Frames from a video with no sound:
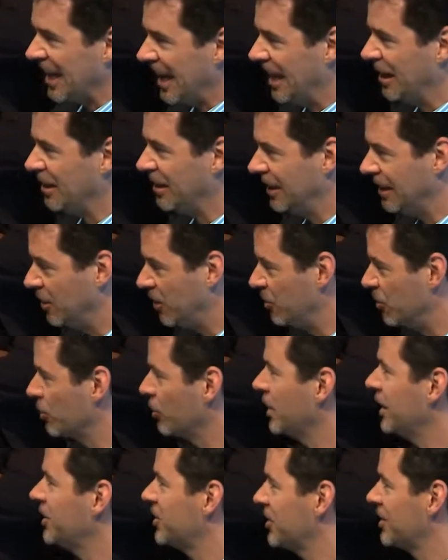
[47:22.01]
and
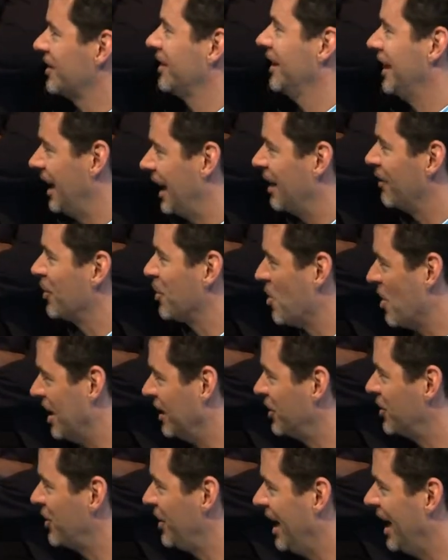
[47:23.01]
enrich
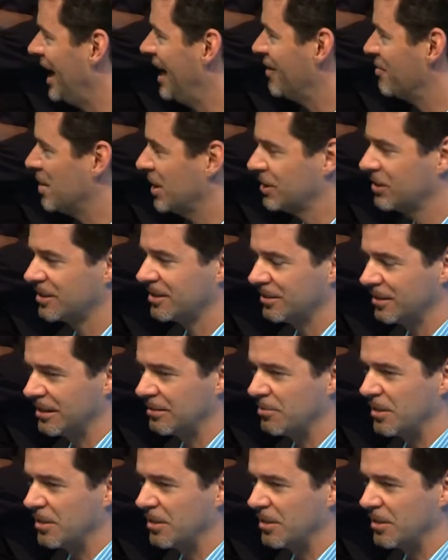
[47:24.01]
everyone to have much,